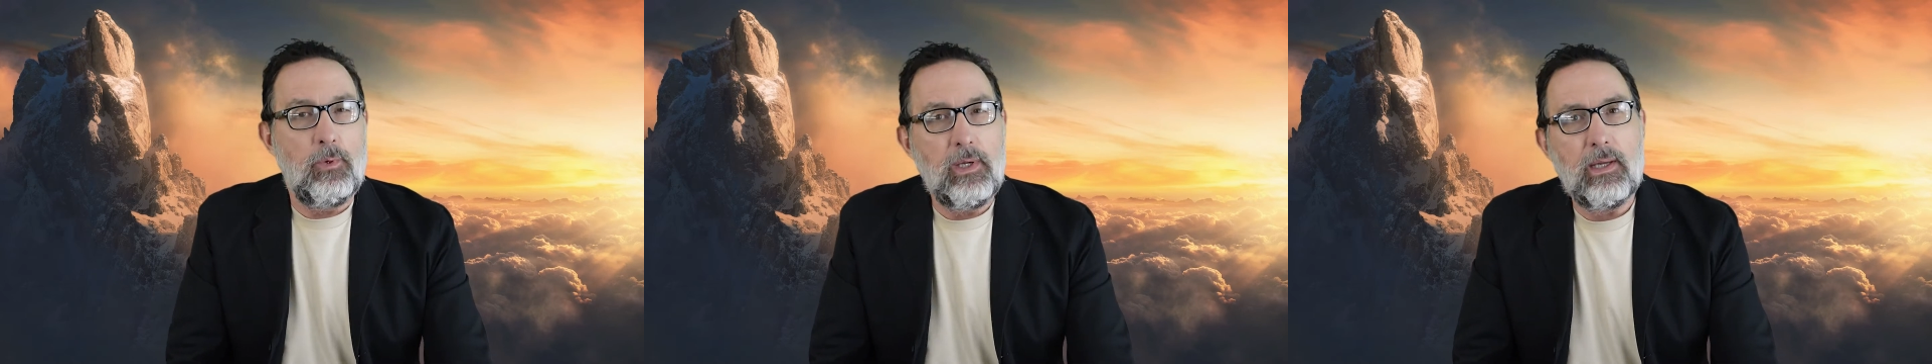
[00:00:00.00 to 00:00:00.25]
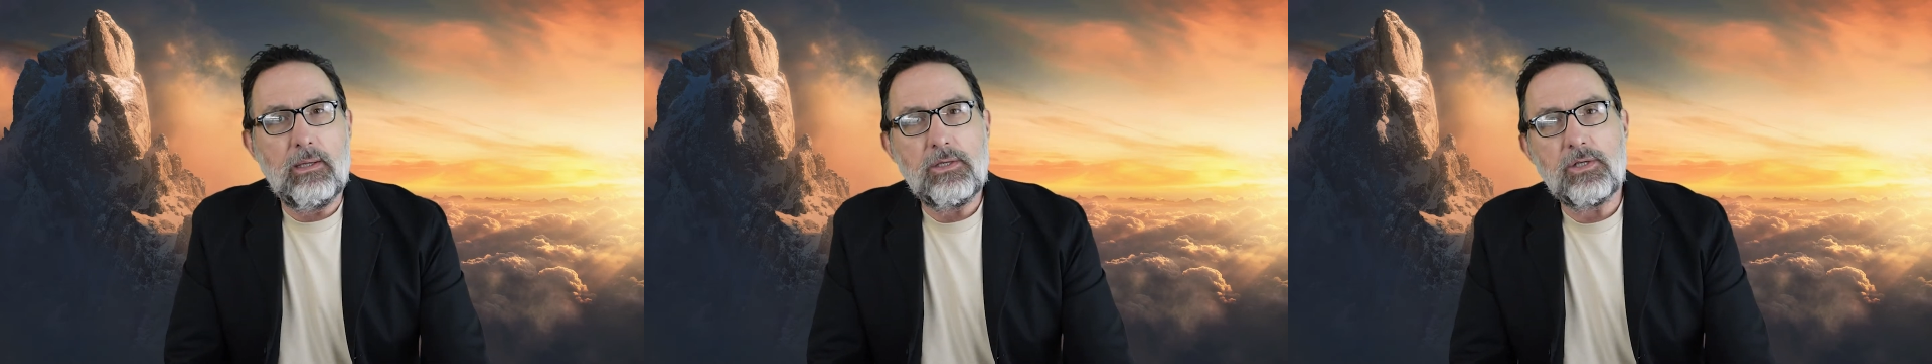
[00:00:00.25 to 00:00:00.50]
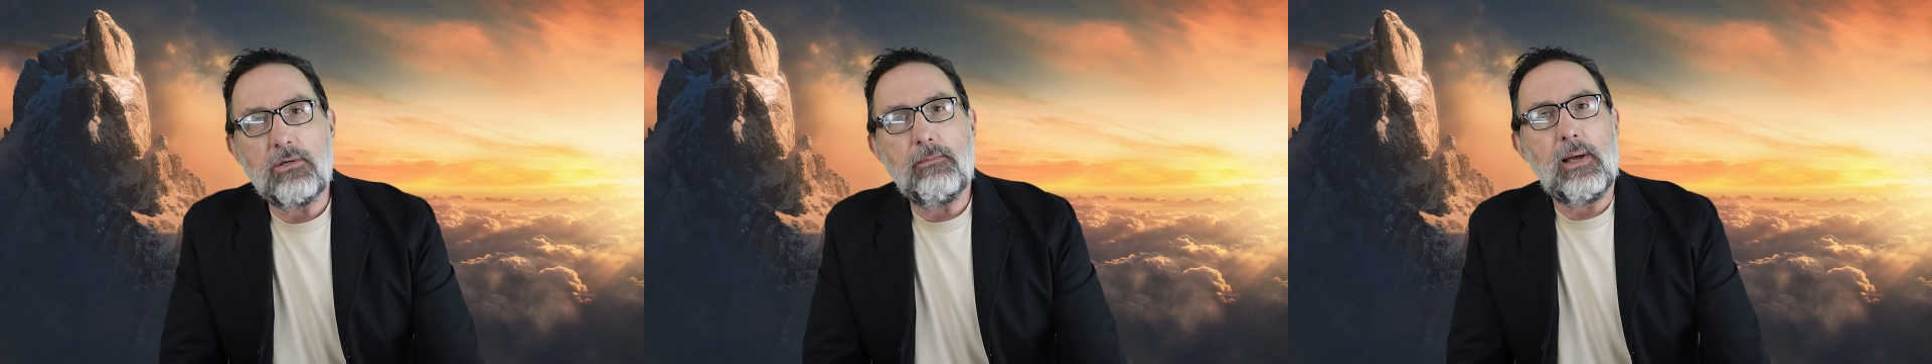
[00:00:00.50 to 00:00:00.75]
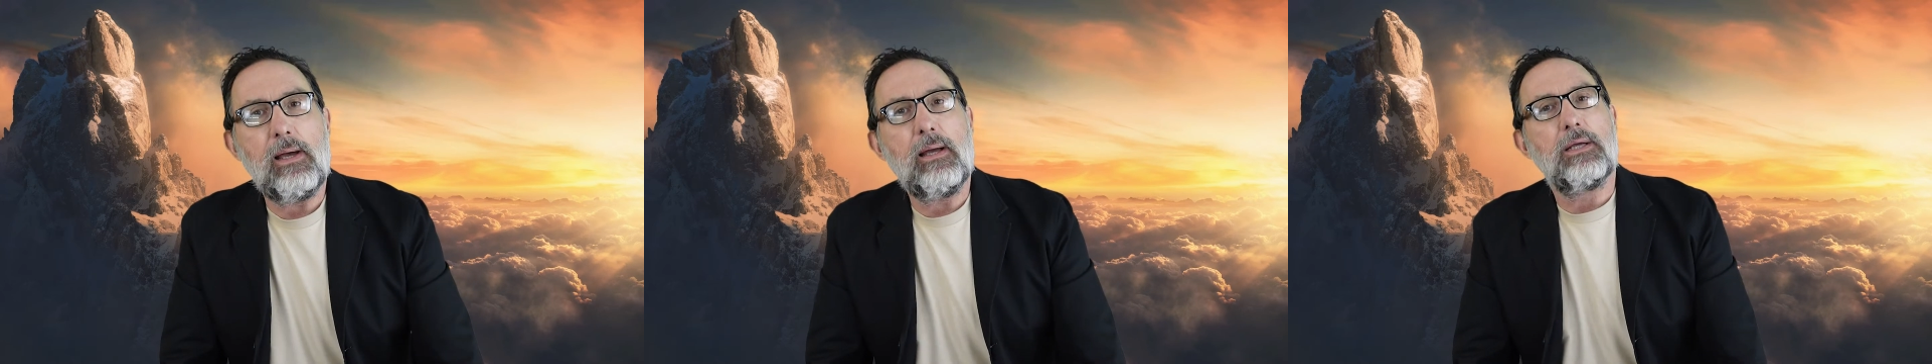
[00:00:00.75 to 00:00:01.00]
we can
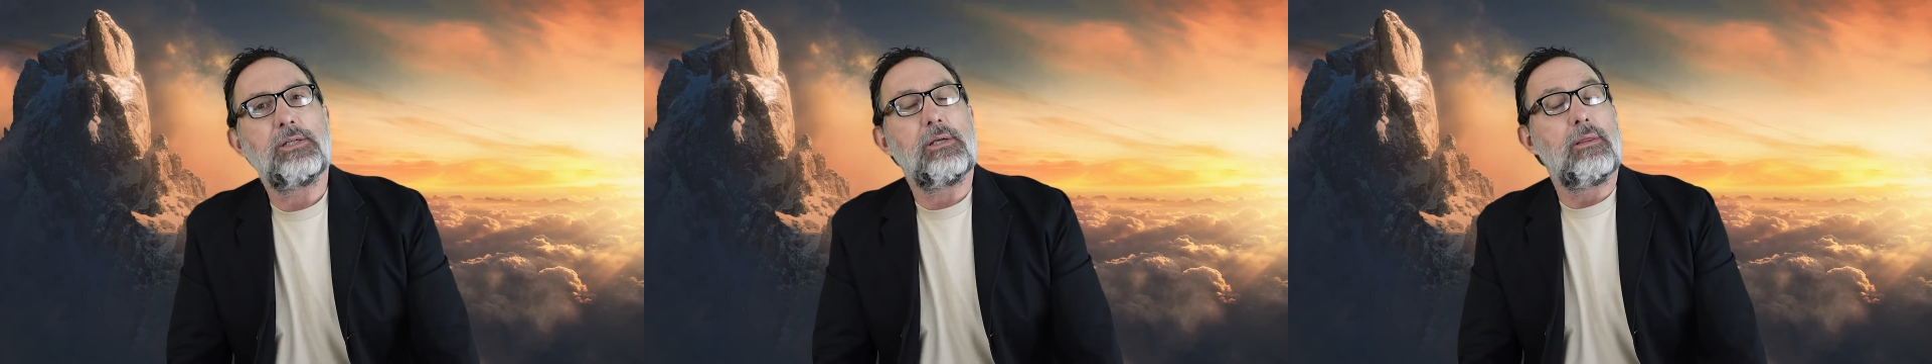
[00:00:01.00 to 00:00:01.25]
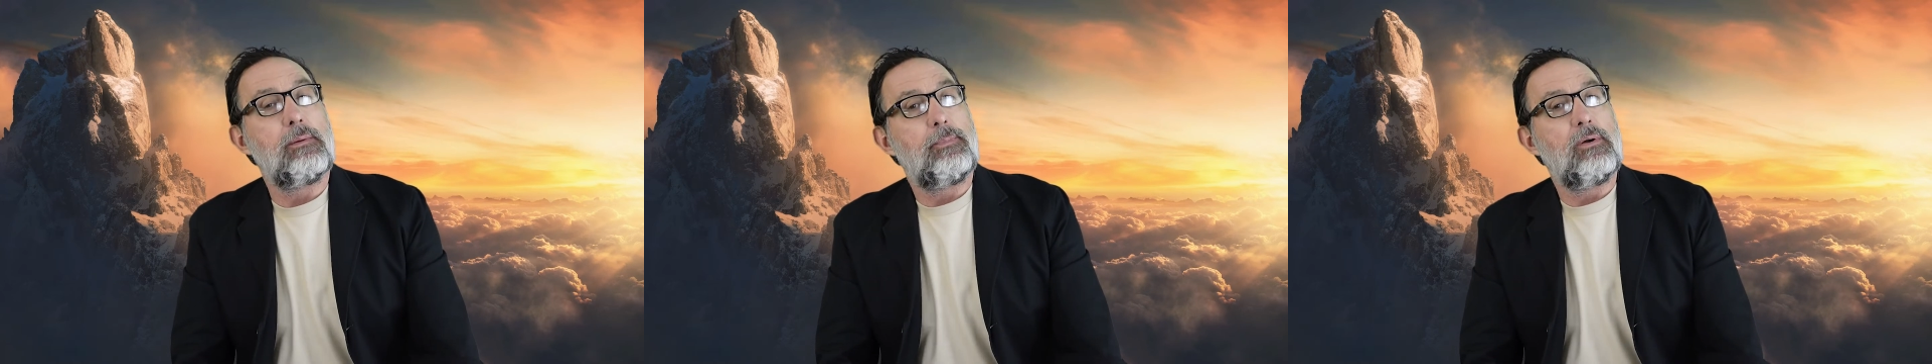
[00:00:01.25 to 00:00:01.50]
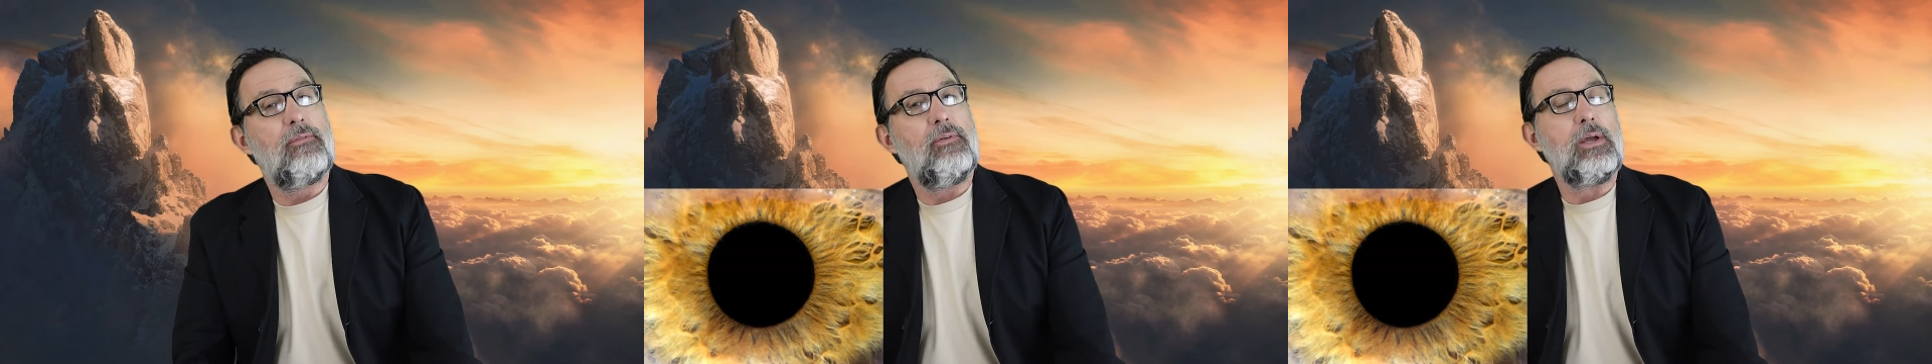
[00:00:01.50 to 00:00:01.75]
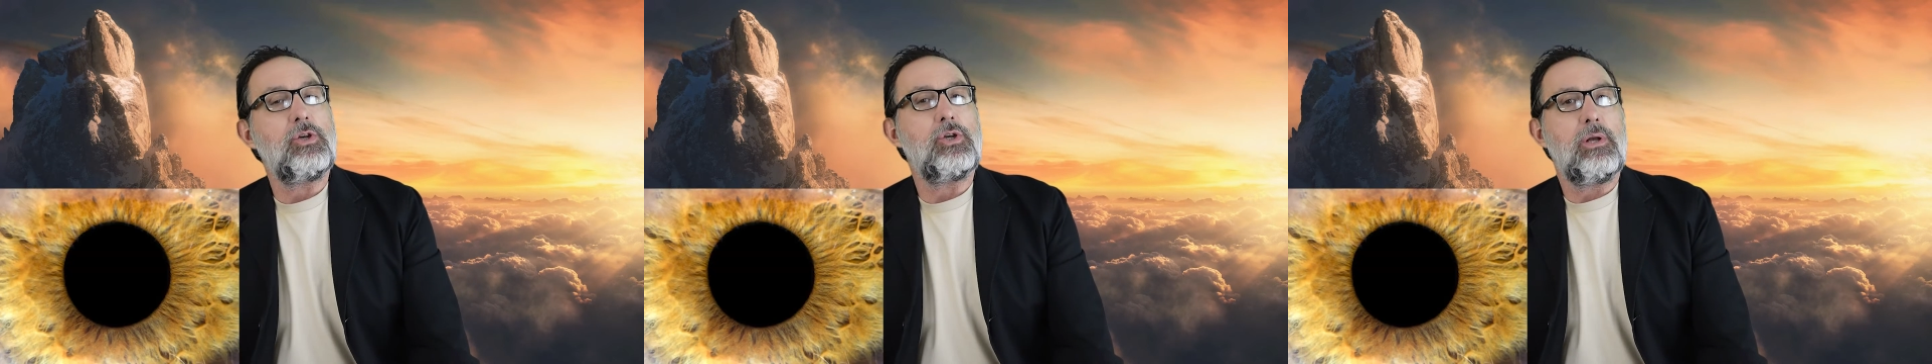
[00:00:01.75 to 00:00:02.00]
surmise the
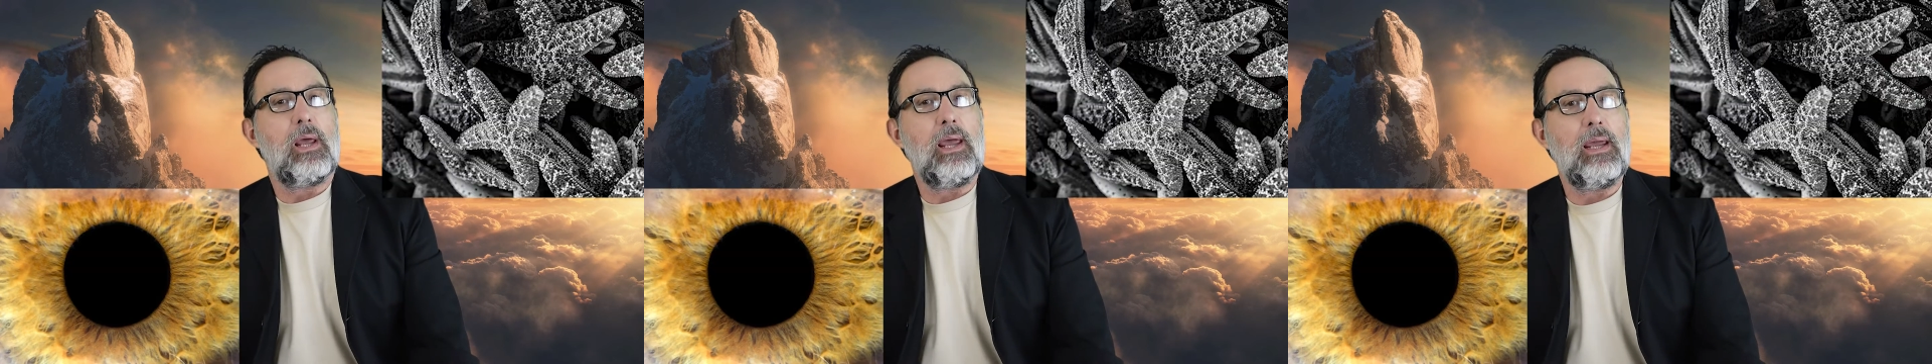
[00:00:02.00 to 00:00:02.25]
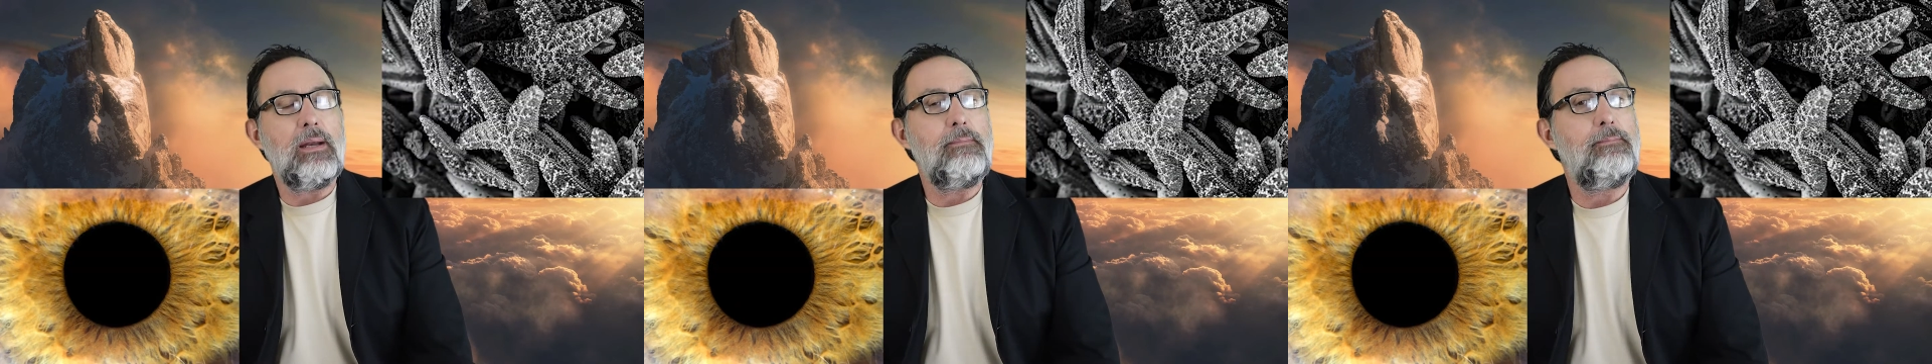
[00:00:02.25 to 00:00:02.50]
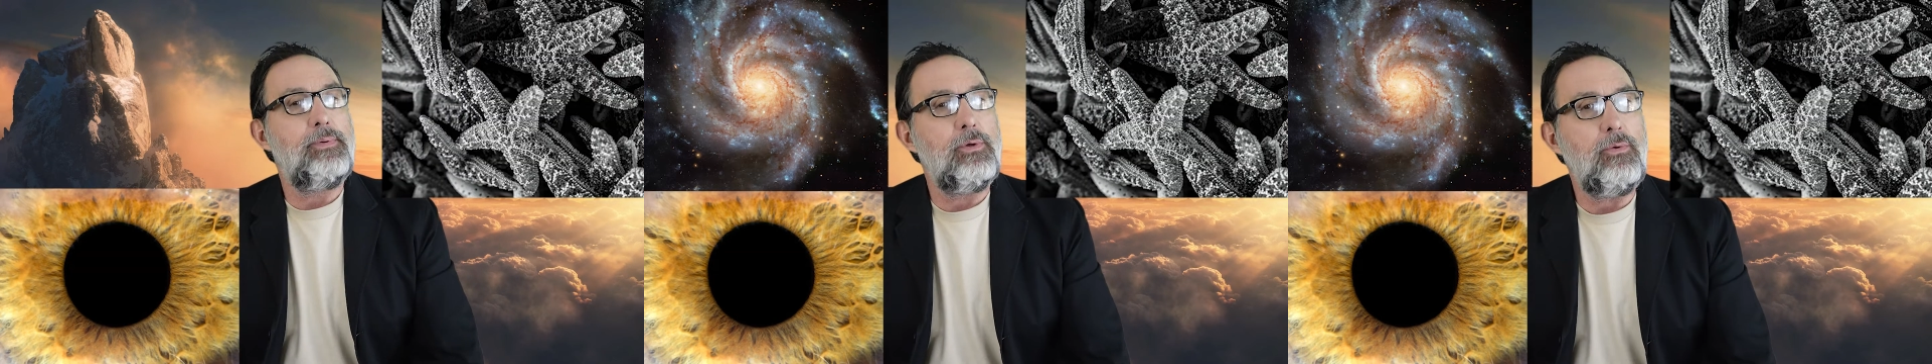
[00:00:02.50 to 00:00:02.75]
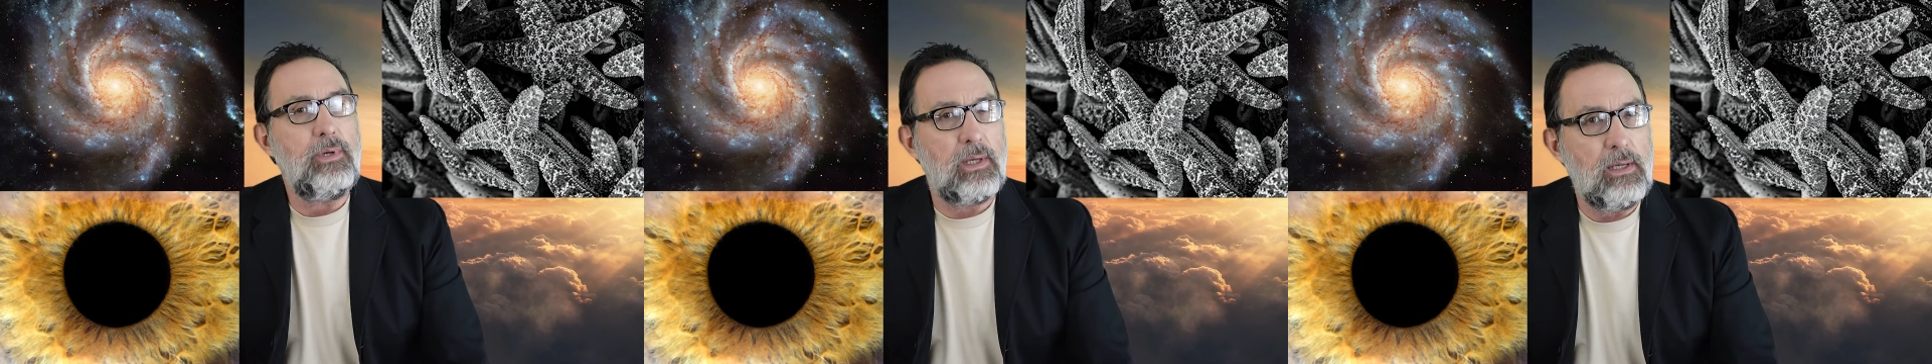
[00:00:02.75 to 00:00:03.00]
perfection and
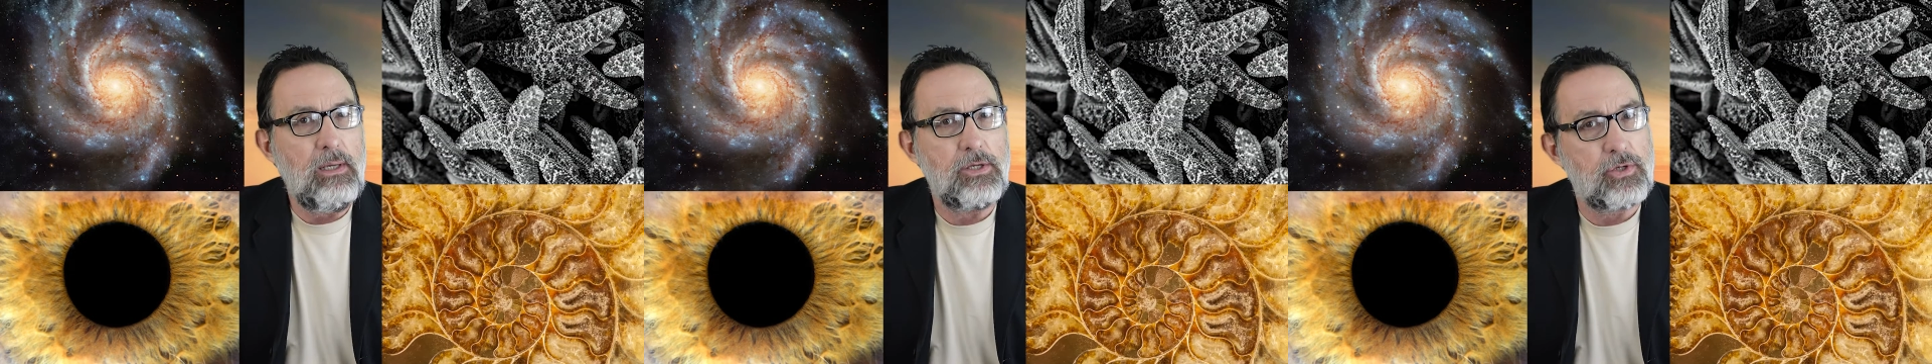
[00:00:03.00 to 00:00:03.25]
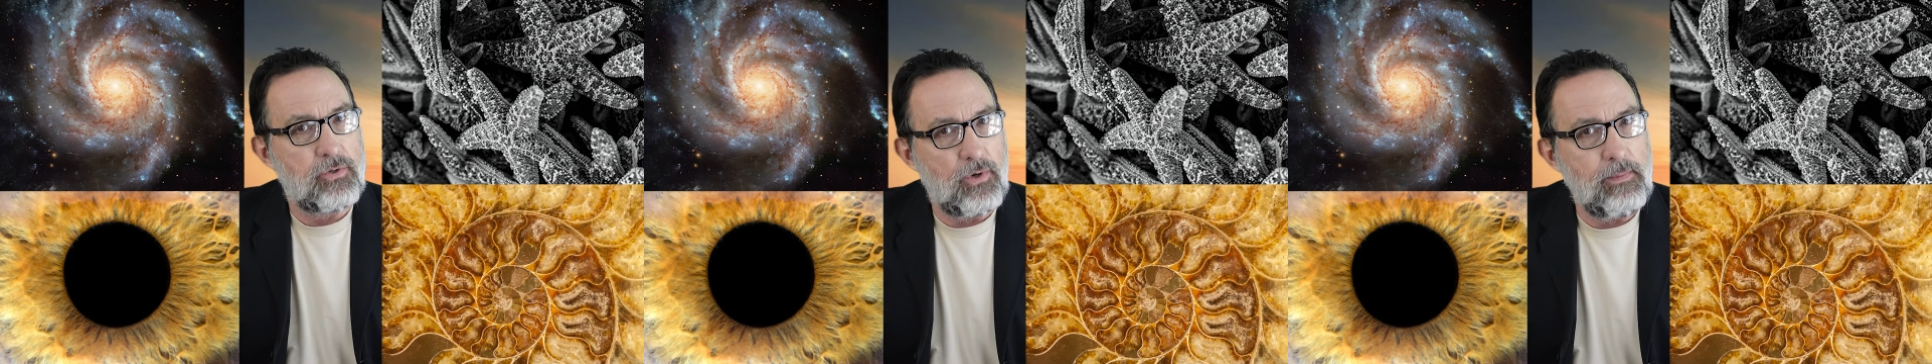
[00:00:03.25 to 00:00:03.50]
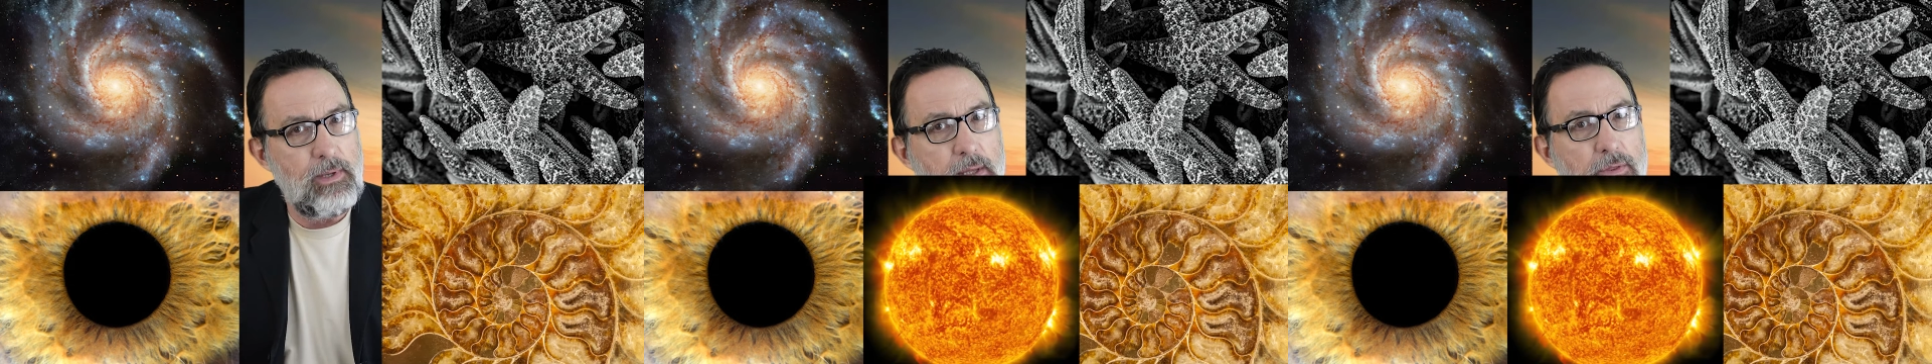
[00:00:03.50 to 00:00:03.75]
beauty streaming